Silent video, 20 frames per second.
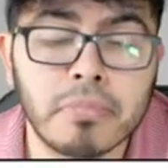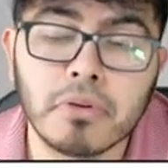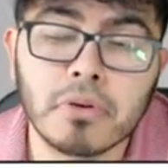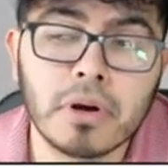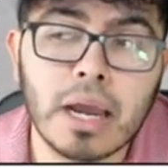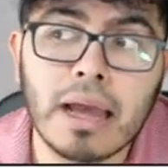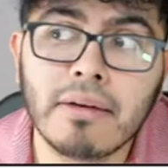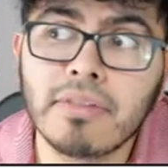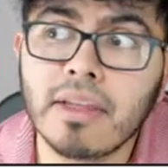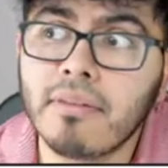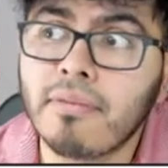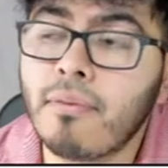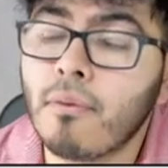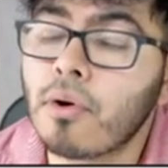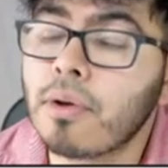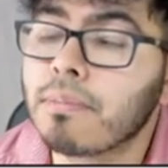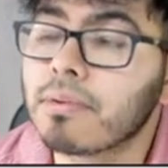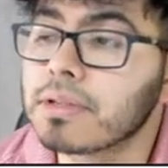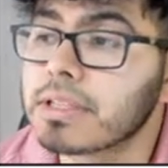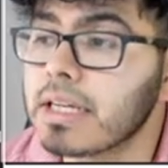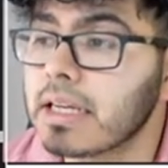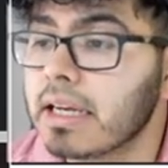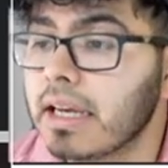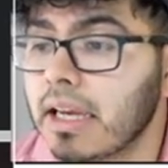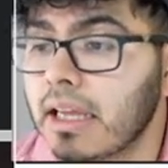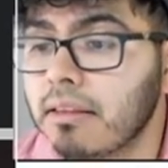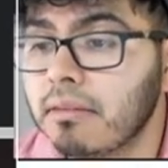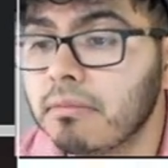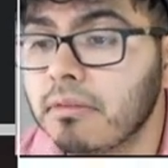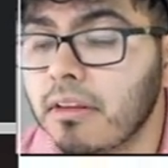you have that forty percent
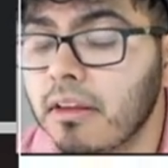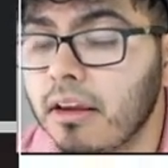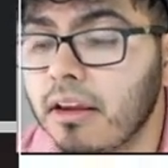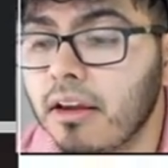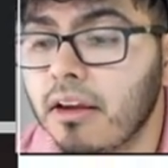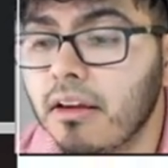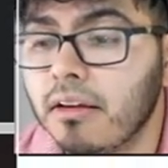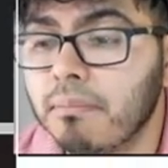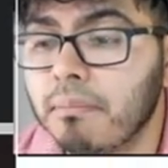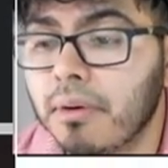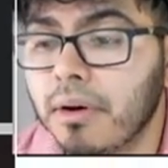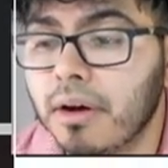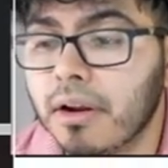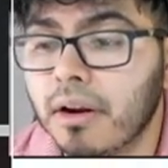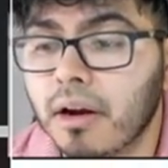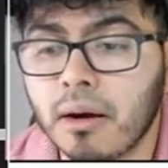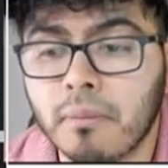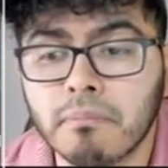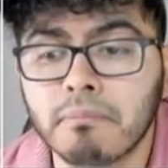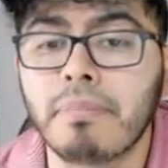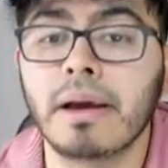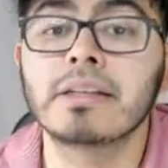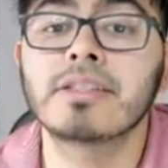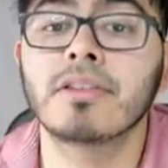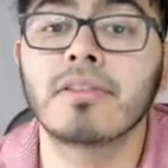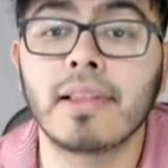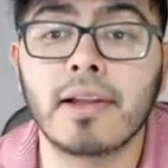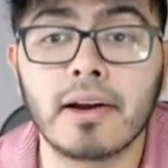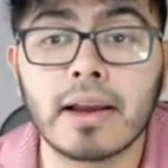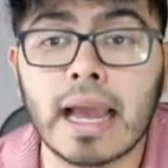gain, it, but um, best
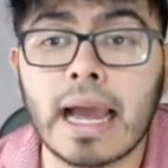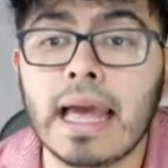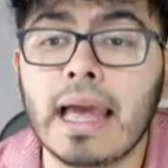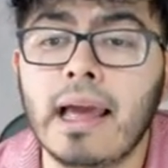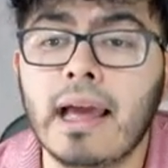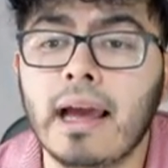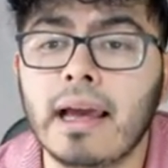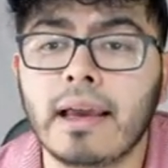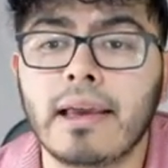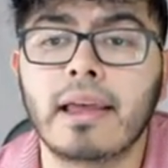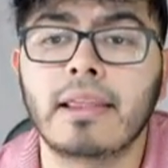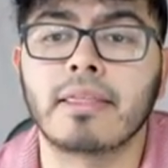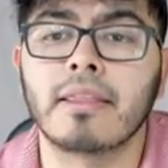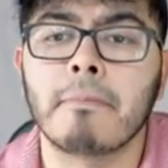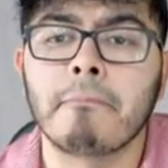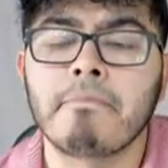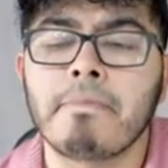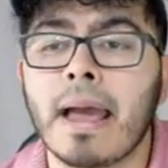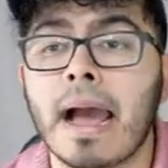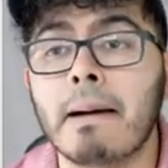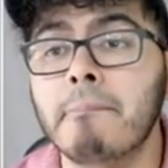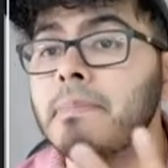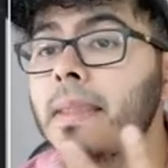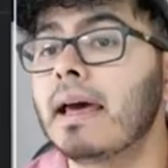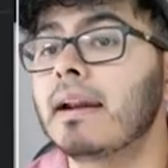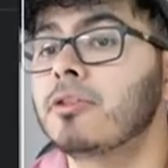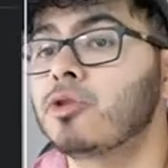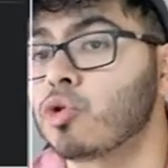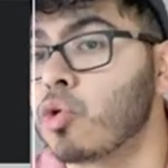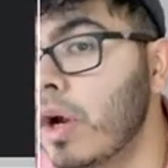of luck. I, again, I'm
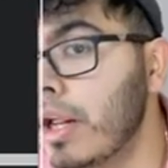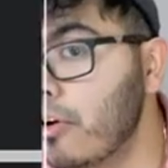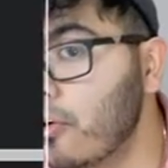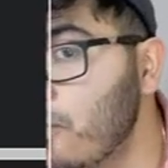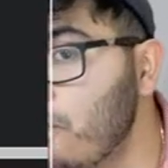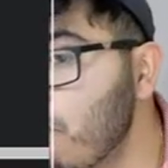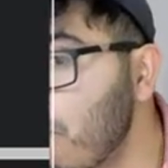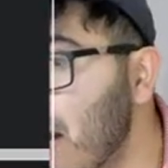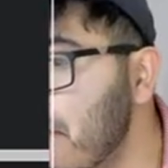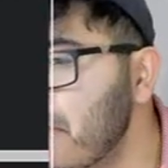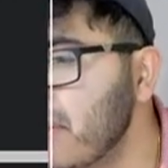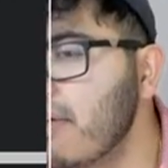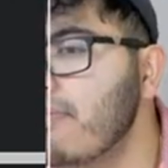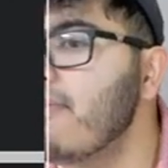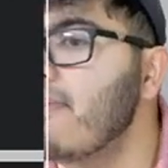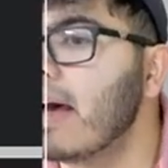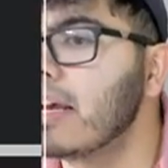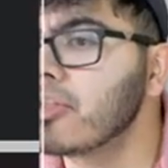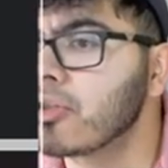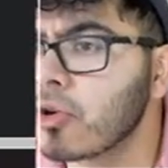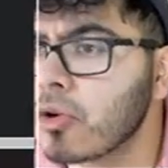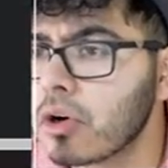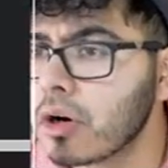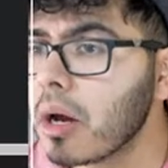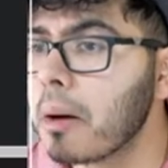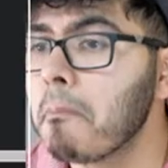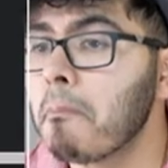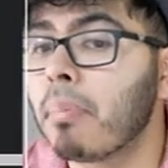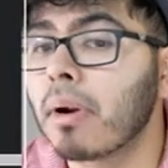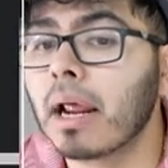not a trader. I'm an investor,
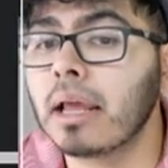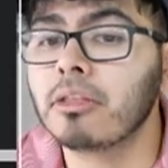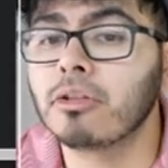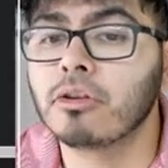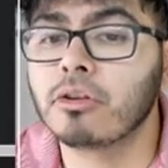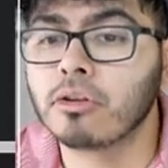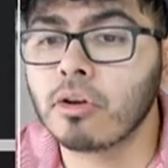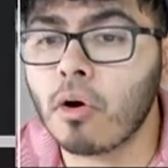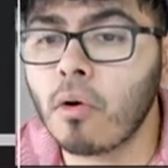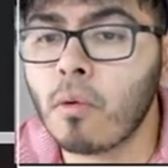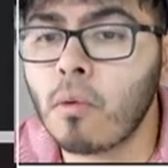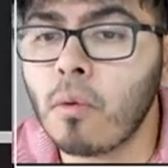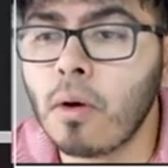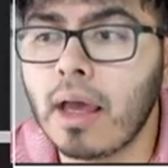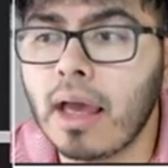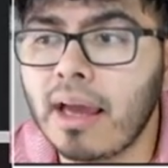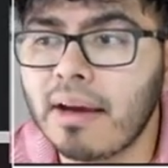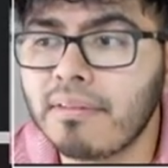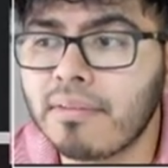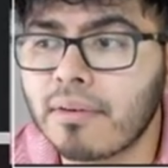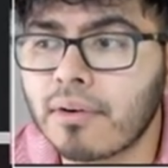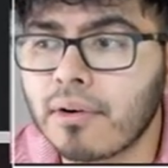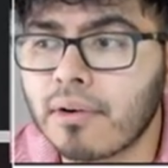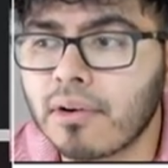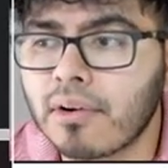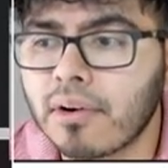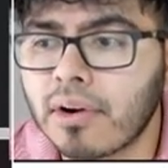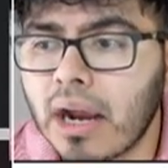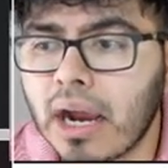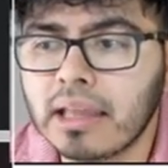but I don't
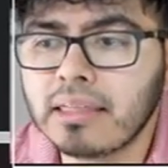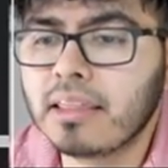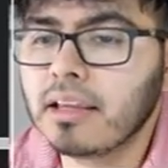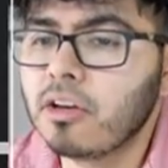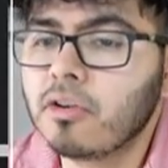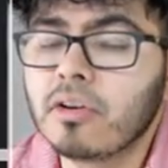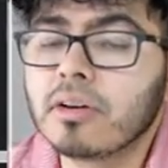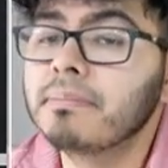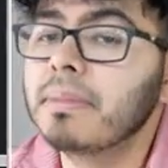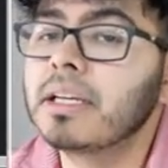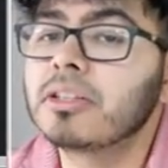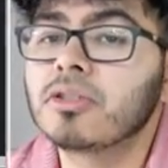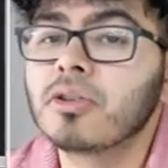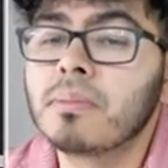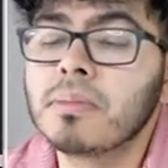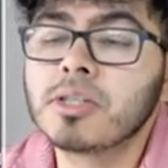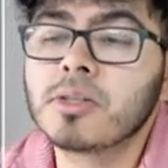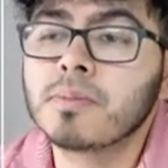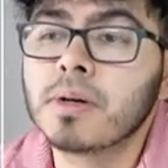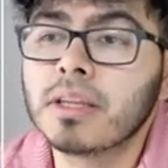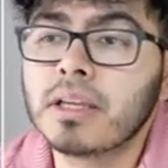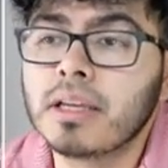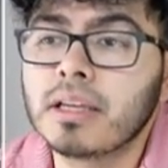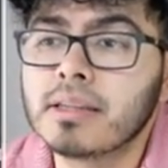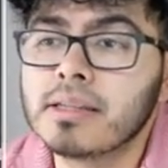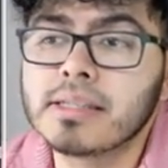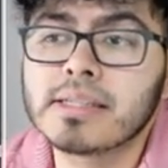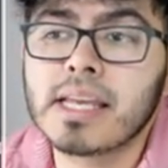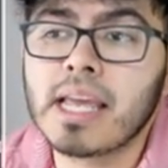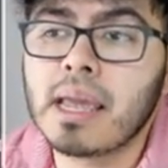ever... I think you could make so much money in
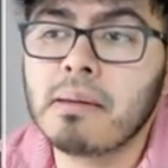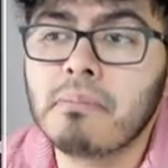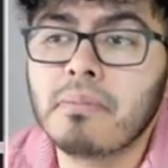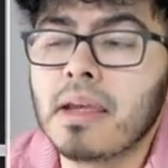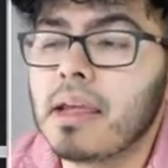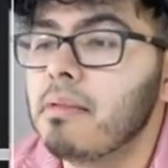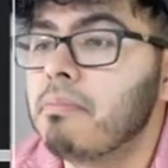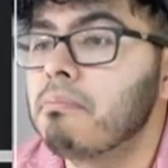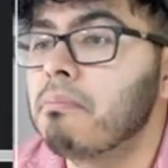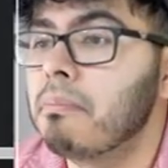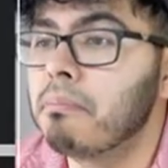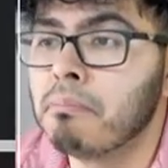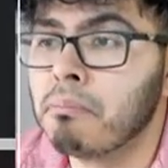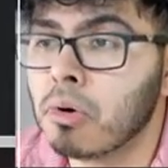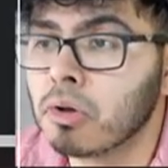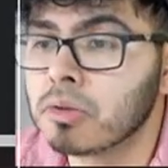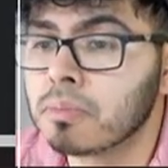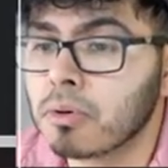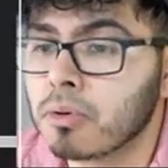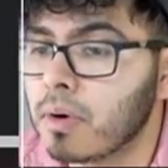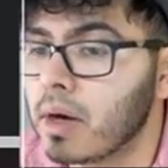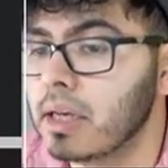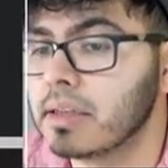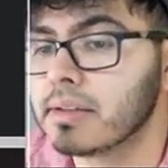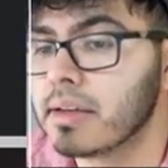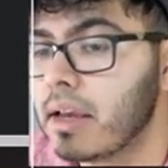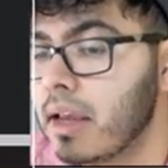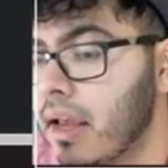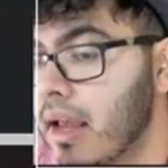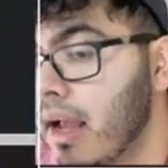this game in multiple ways.
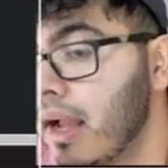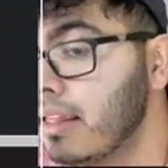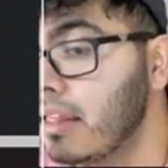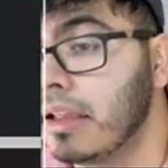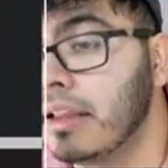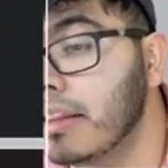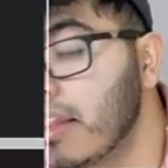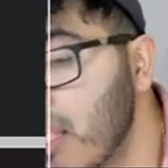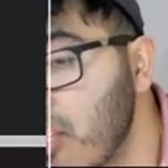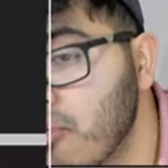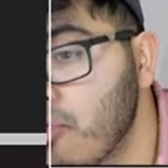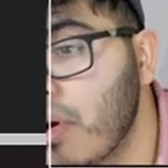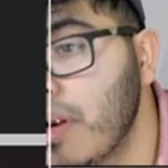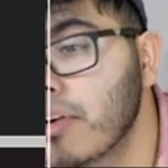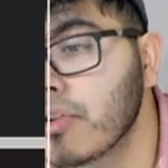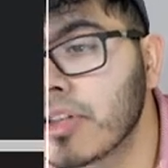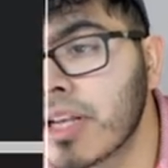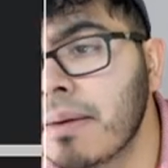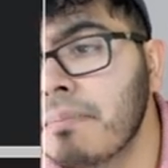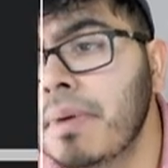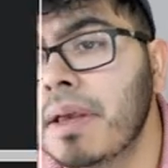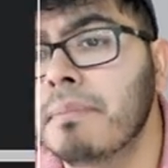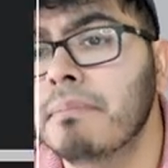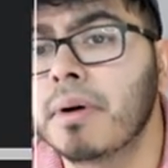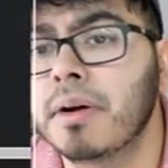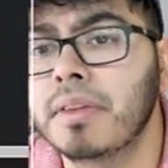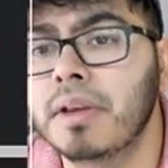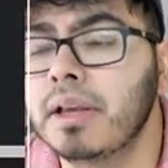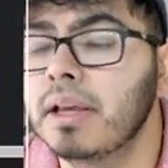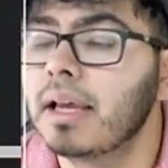I think day traders can make
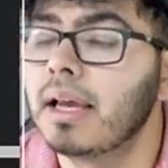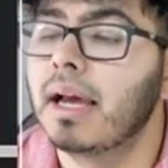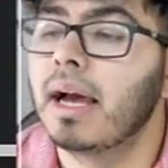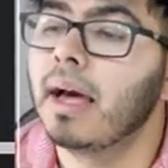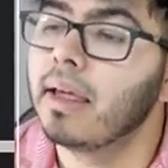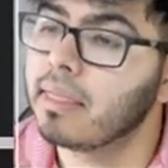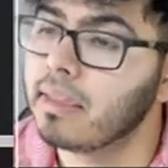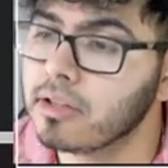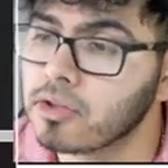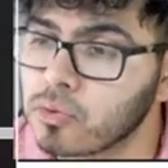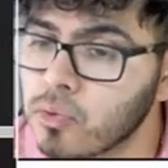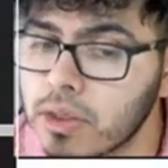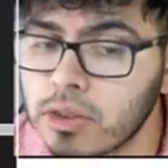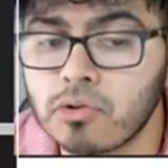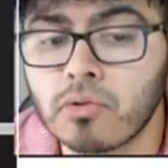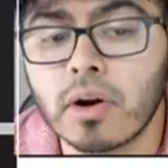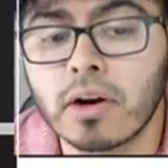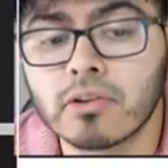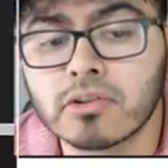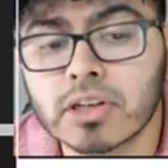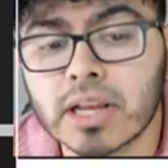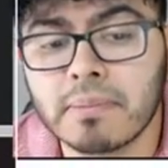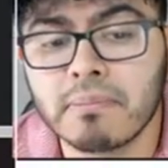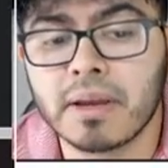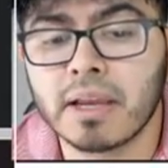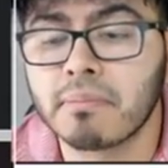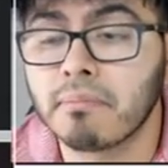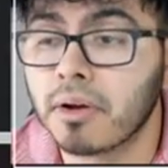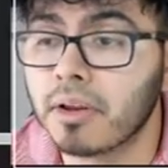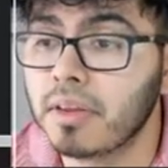money. I think swing traders can
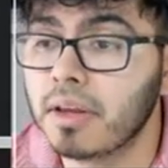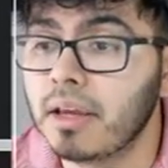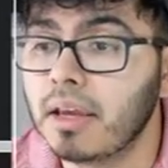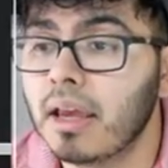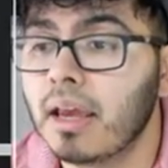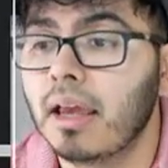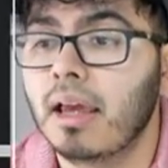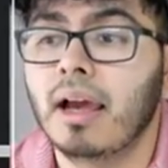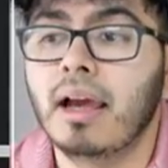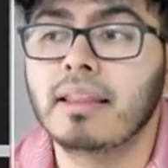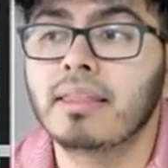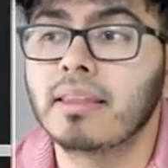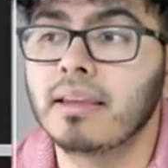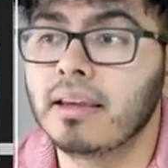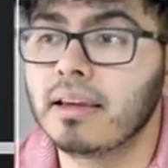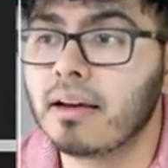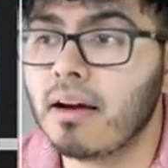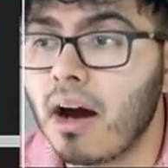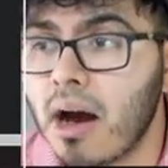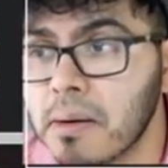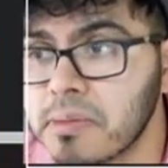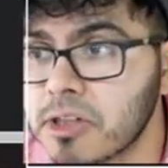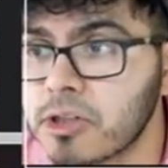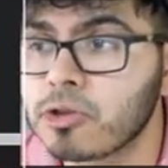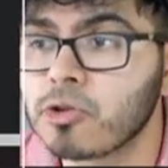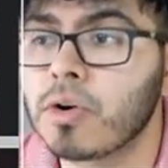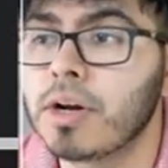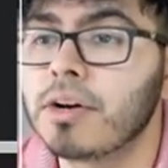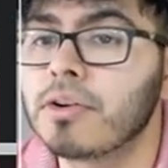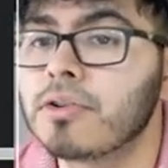make money. I think option
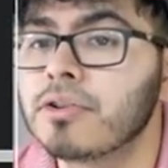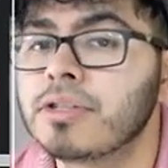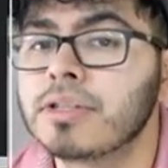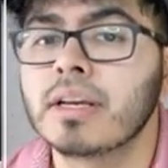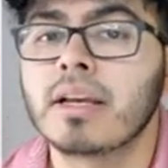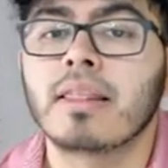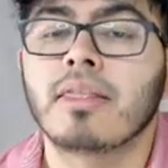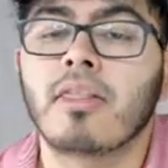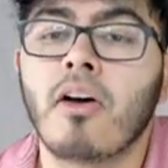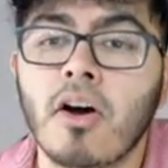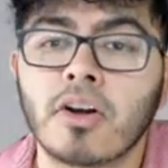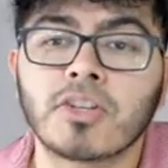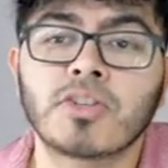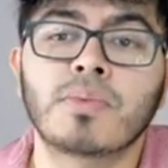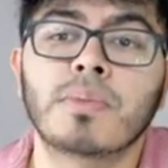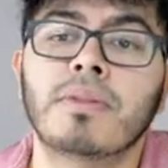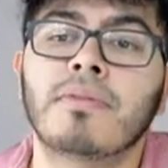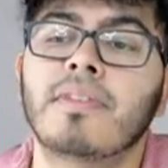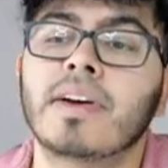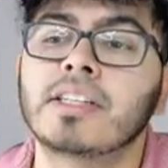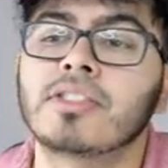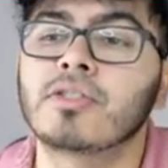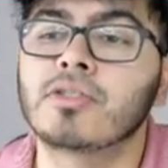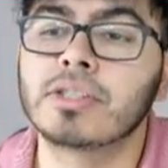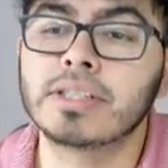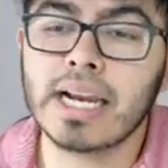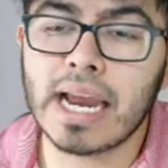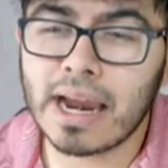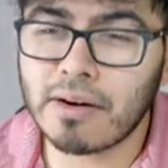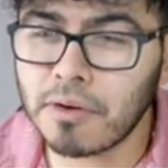traders, long-term
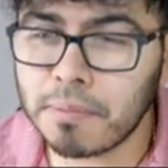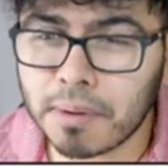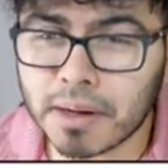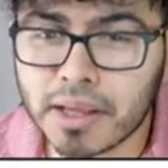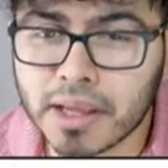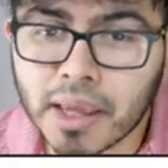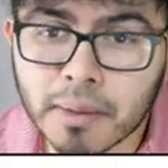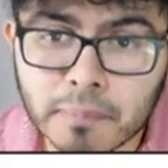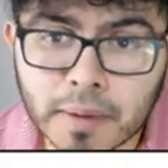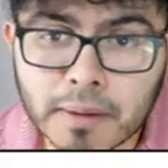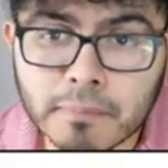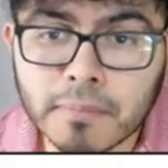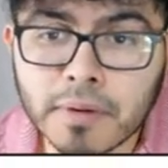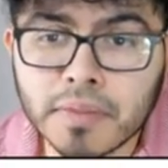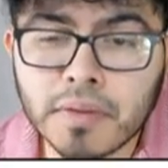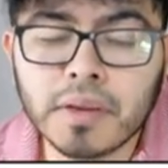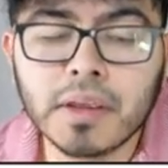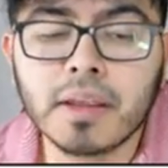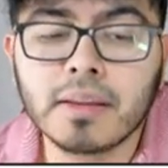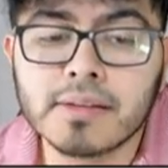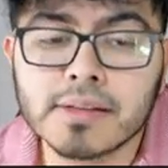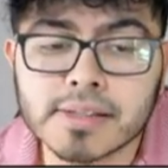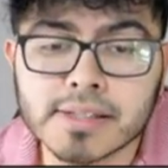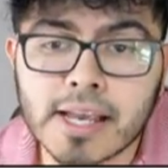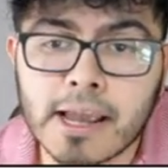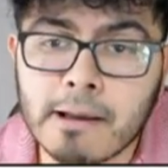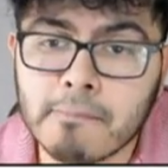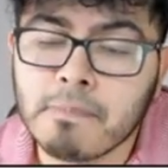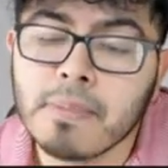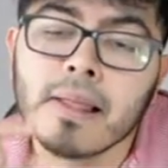investors, everybody can make money in this
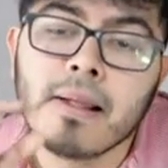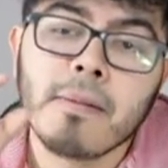game.